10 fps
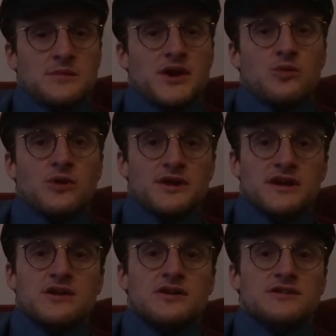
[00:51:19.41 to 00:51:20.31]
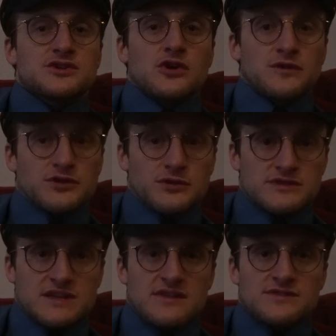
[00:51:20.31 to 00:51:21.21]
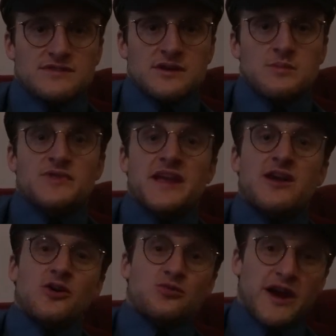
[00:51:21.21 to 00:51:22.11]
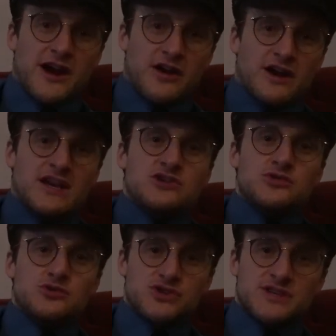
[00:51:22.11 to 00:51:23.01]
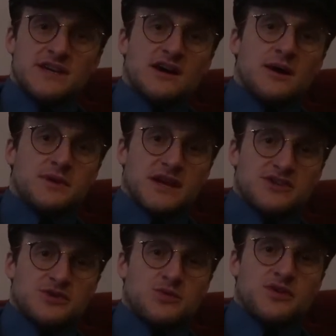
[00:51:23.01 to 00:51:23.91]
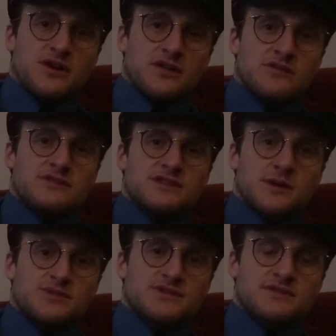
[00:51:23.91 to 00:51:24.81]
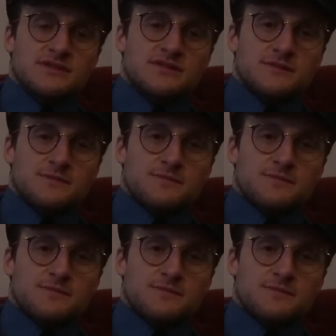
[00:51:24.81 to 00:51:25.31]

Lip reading: Marijuana can cause overdose deaths, but they are rare and usually in combination with other substances.